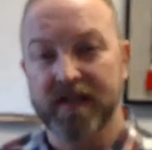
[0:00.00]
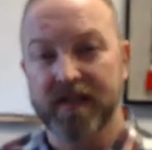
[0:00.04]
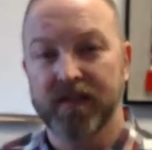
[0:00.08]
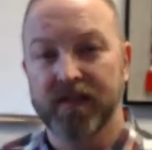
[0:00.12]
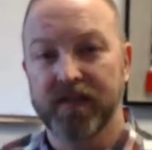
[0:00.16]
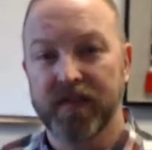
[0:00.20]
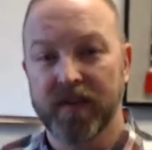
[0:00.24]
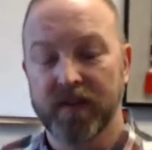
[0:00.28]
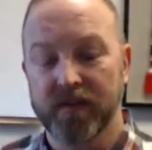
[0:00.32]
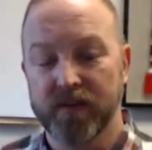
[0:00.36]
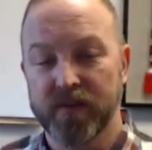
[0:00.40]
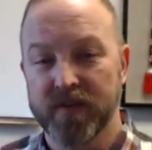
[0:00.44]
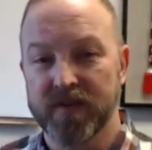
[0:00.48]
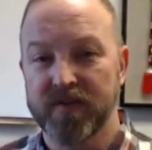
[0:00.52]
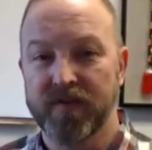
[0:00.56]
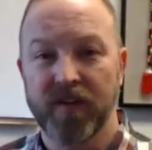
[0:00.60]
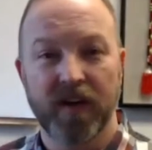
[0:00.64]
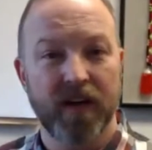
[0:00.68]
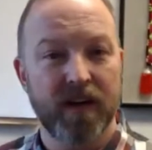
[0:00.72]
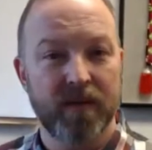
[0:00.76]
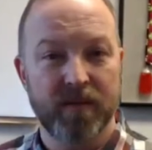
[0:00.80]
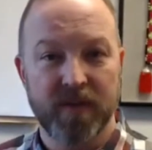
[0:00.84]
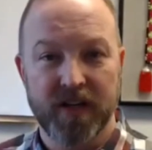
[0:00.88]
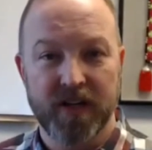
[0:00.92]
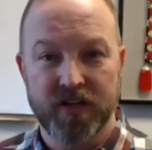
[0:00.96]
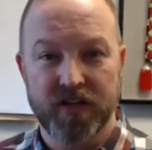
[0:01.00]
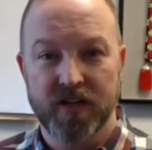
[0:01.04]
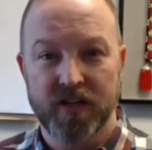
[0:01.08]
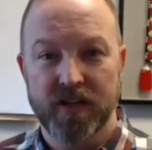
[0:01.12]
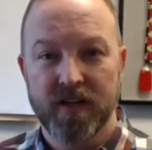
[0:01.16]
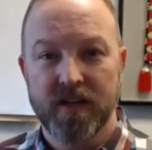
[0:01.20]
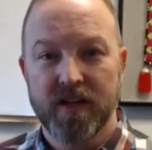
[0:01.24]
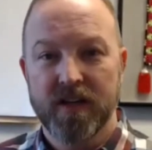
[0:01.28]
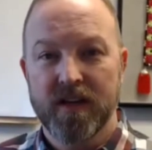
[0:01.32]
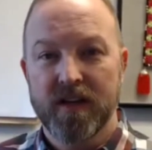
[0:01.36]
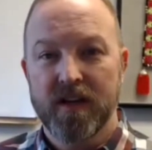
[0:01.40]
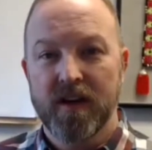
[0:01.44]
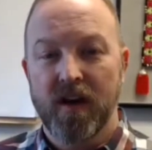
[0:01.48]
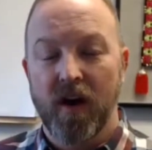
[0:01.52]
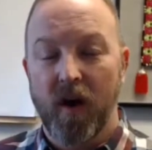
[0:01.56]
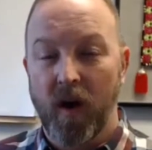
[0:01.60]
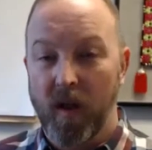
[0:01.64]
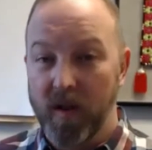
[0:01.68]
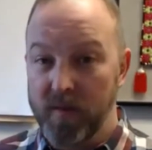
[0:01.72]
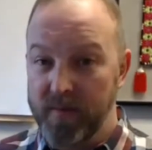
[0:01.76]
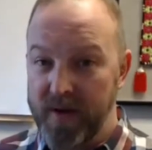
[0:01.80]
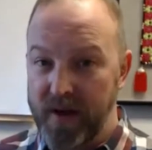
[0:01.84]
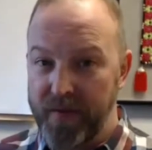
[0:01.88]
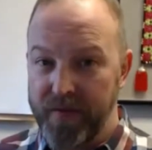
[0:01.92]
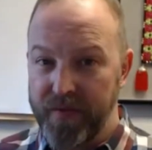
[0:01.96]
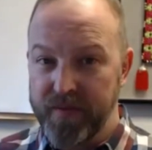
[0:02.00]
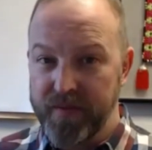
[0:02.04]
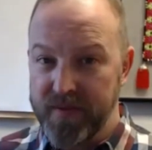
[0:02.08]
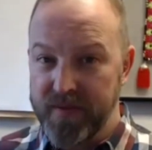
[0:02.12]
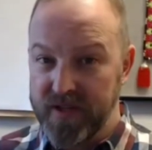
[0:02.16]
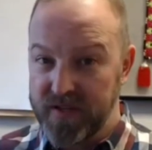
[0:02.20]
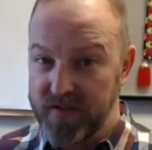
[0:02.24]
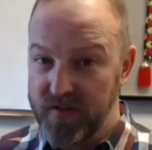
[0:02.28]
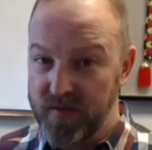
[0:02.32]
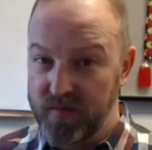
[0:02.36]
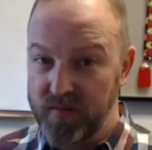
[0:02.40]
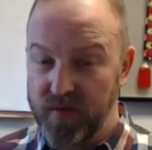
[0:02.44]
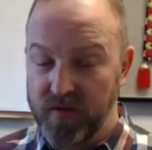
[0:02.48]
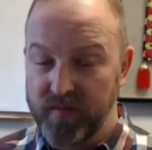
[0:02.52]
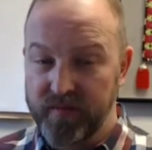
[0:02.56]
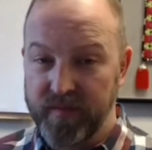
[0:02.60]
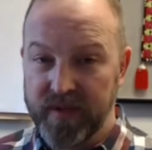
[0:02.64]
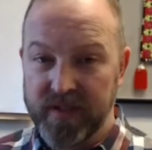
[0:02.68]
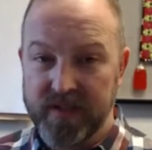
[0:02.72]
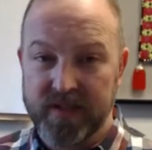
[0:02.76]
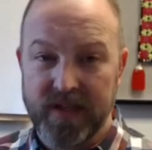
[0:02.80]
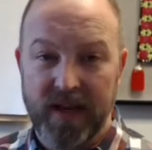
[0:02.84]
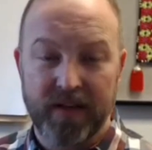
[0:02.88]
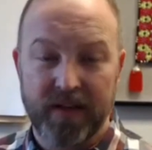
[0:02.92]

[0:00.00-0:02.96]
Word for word: It was very much all about the Me Too movement.